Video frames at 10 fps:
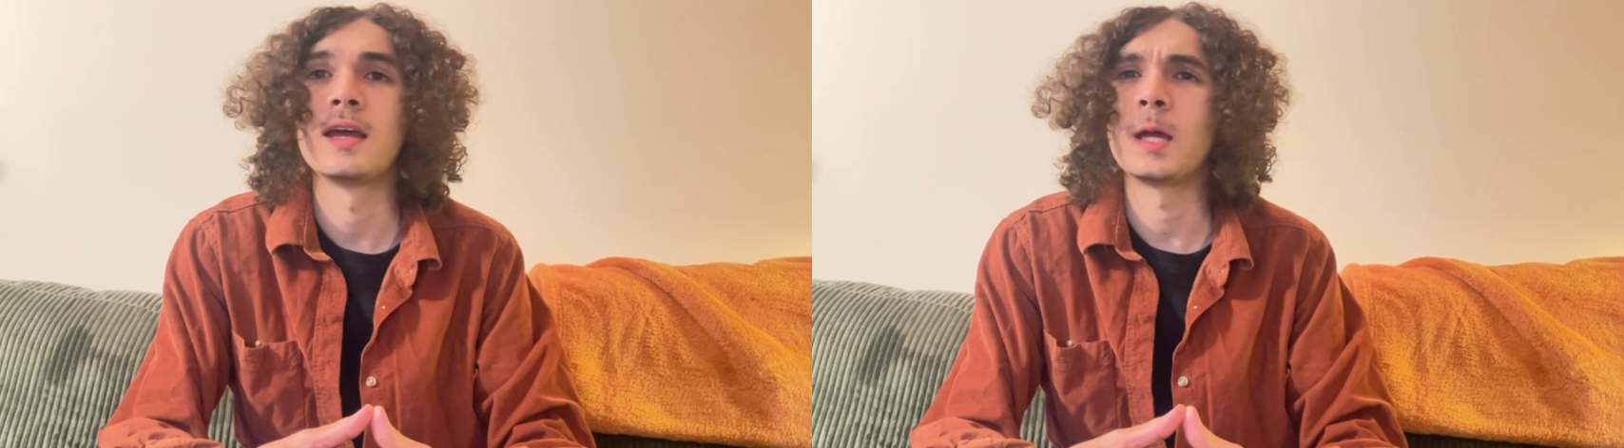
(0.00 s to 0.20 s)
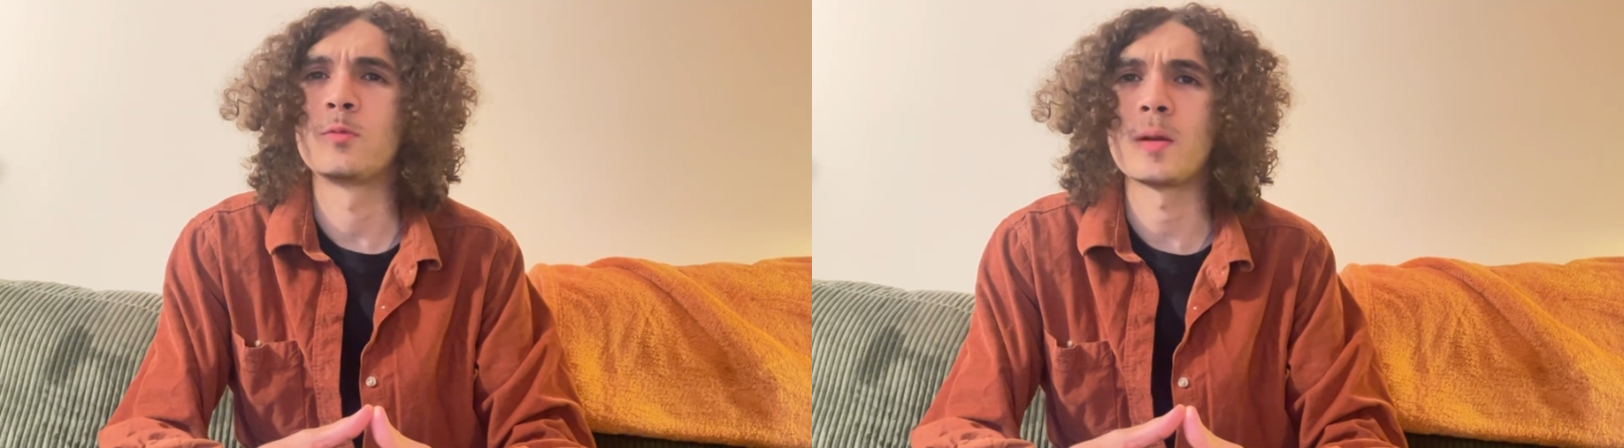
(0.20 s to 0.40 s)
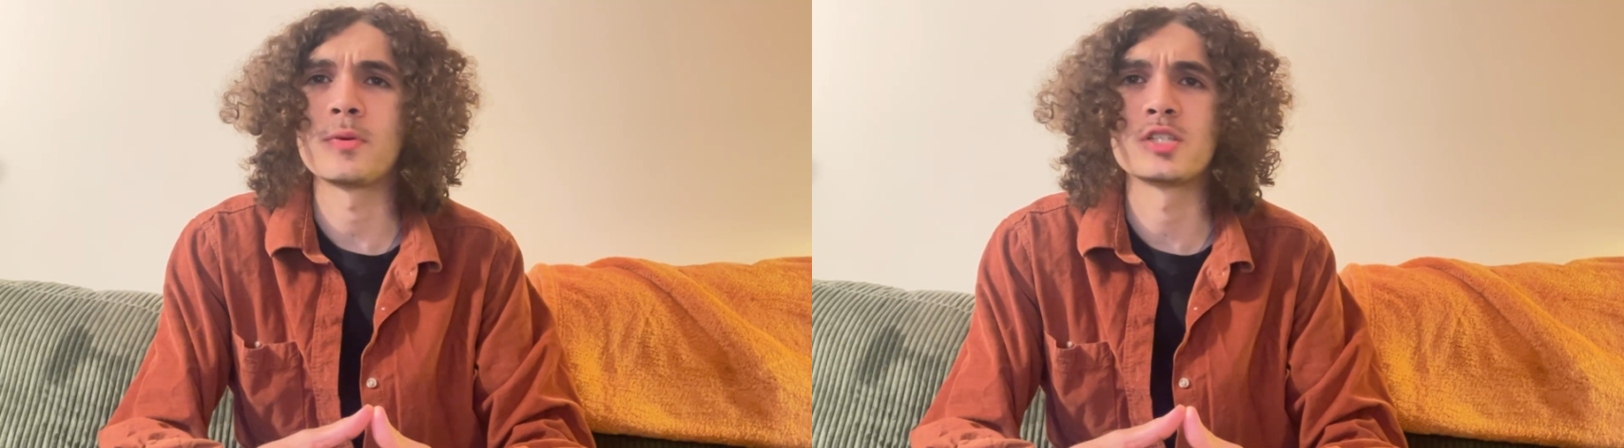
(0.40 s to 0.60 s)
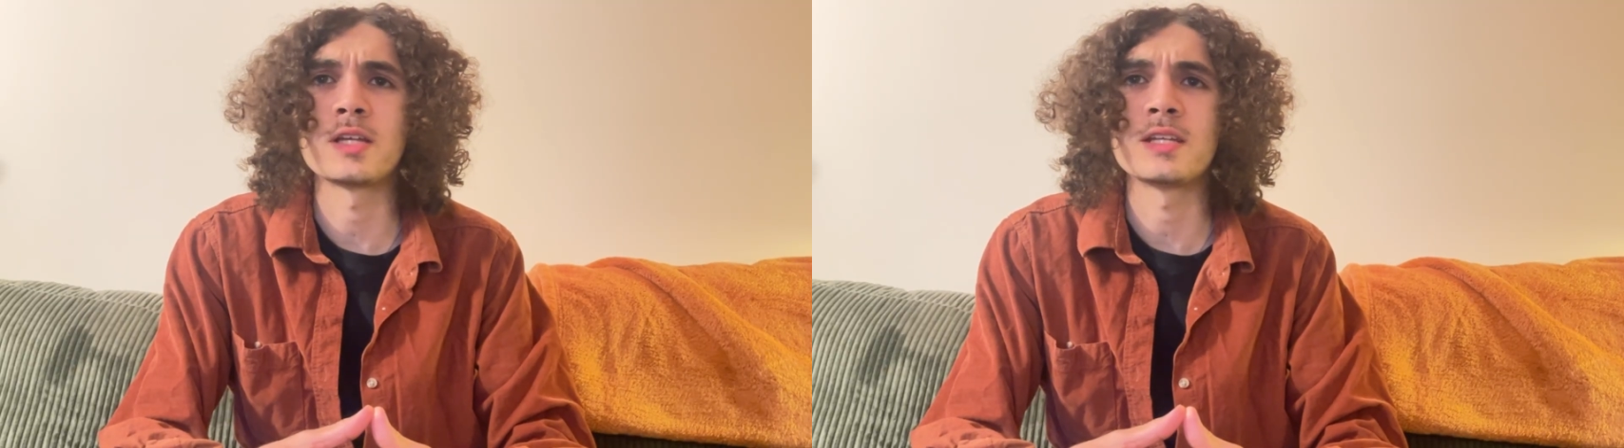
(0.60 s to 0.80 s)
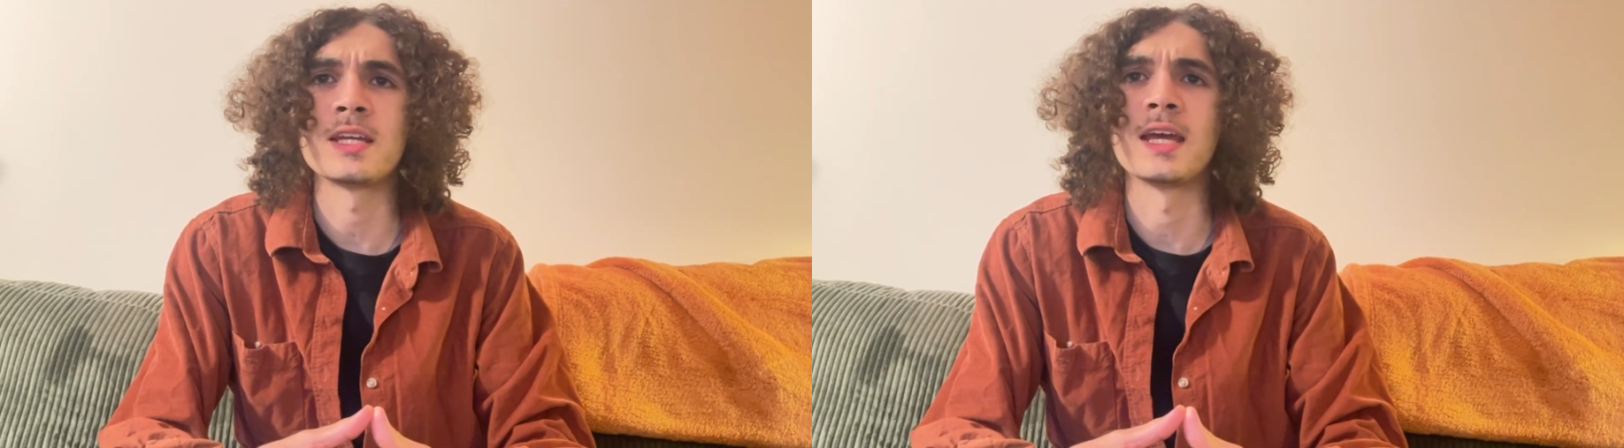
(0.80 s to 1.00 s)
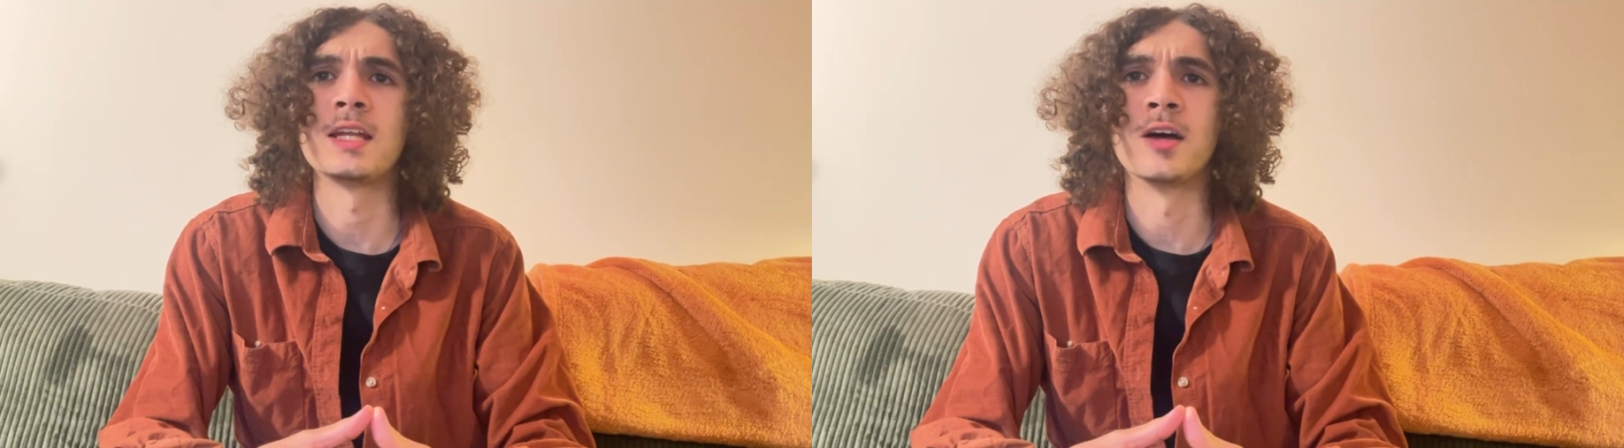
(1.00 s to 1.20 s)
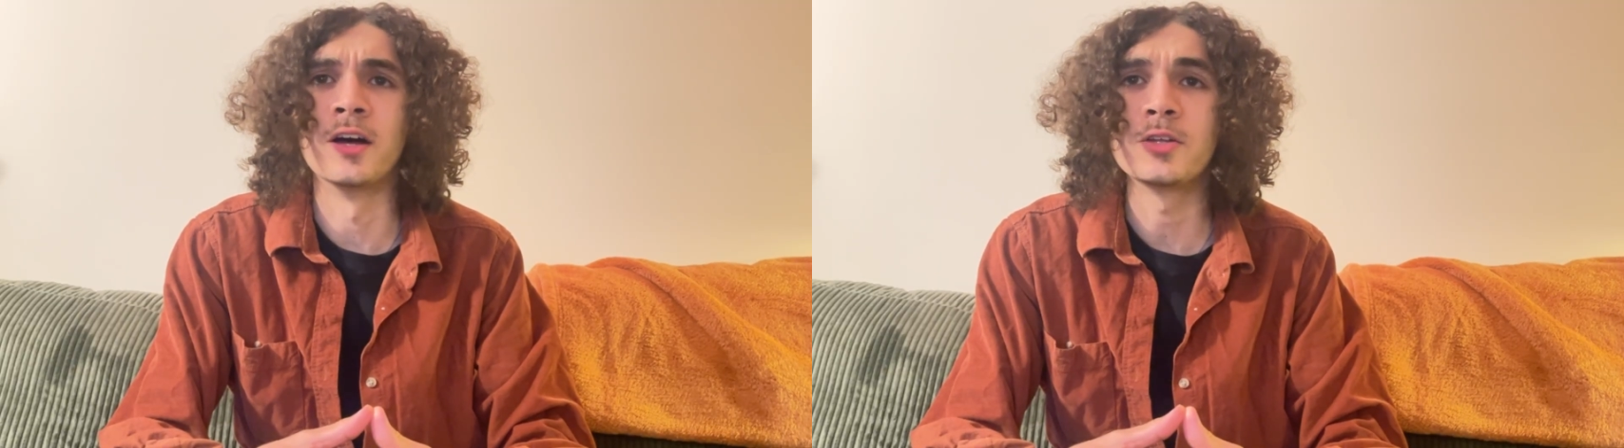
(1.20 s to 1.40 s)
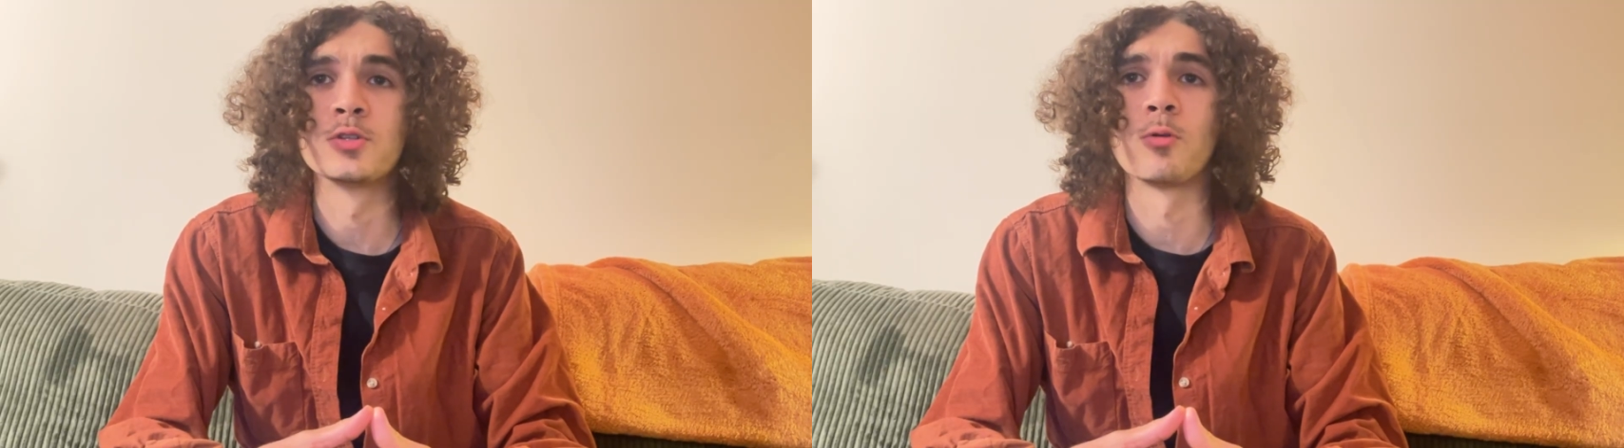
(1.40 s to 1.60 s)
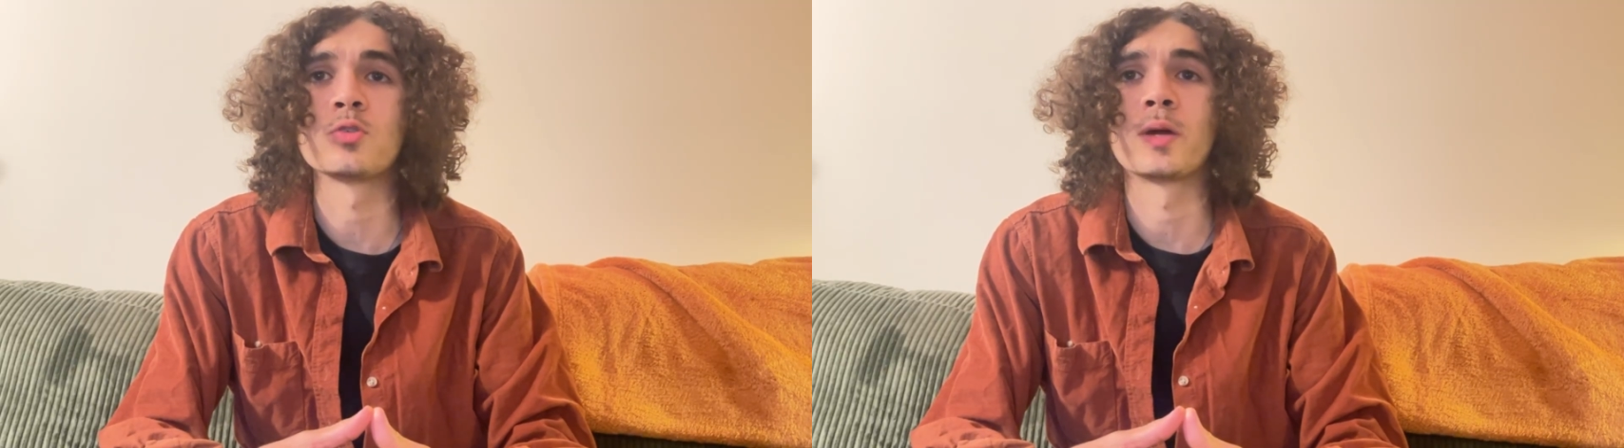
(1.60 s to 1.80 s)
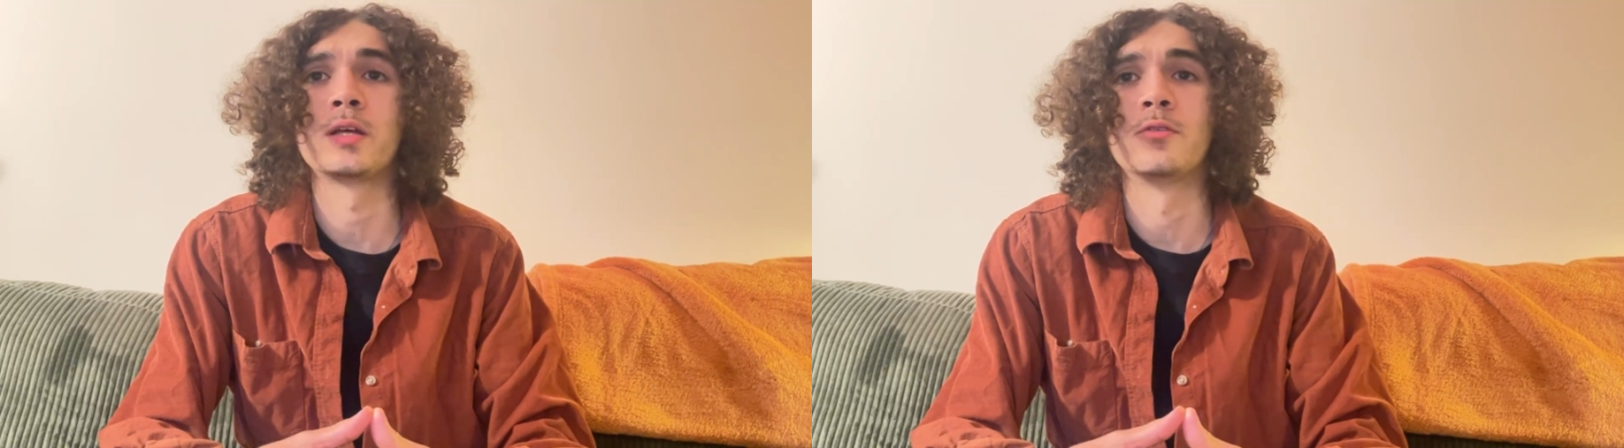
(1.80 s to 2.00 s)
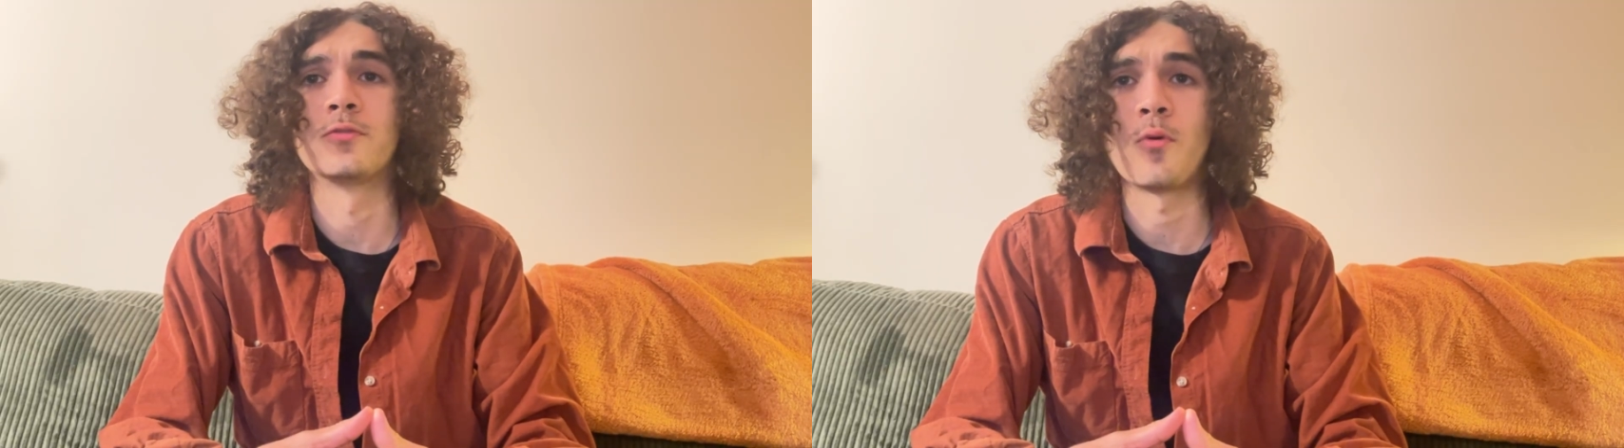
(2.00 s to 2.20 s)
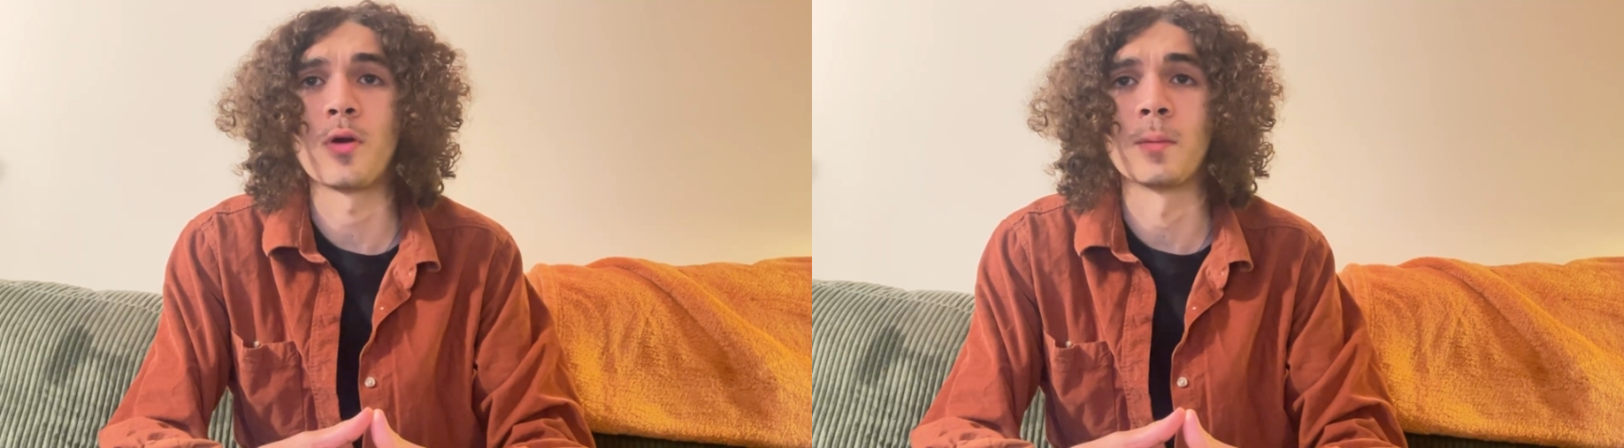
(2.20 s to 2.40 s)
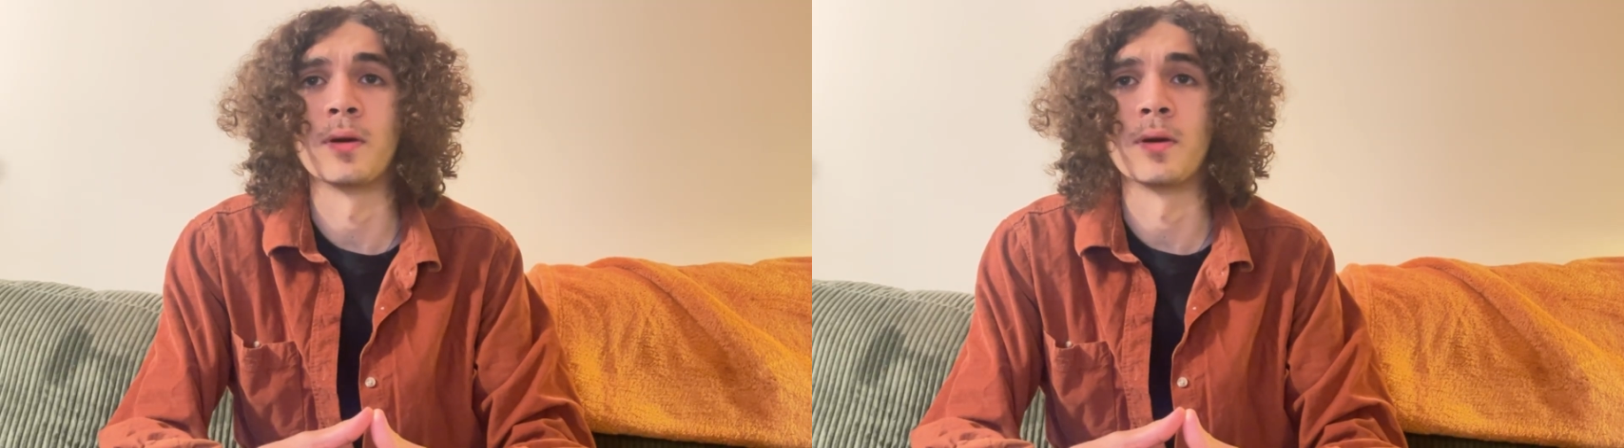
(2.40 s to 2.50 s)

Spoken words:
and representing an unadulterated form